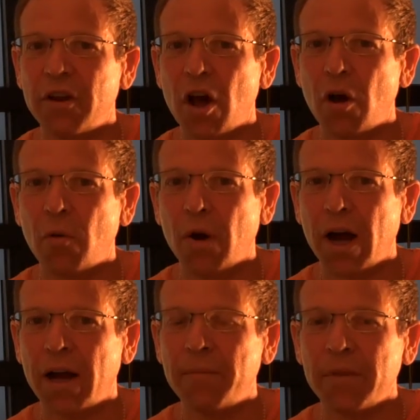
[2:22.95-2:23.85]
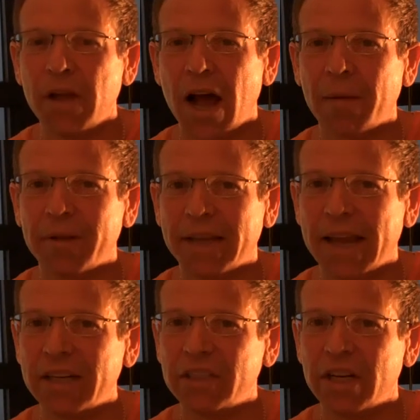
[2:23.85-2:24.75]
no
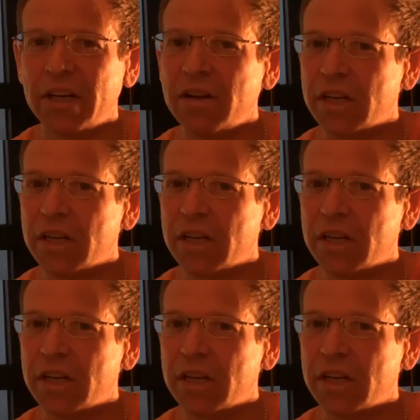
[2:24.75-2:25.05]
obligation.